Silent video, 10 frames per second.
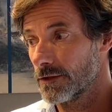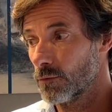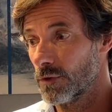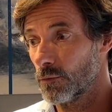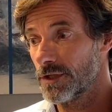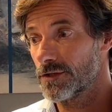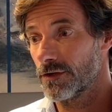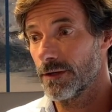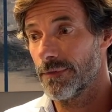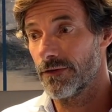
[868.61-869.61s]
when we talk
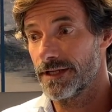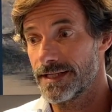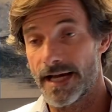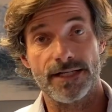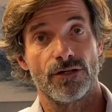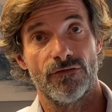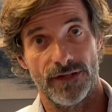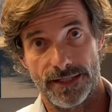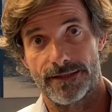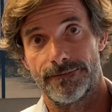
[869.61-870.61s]
about the tax office,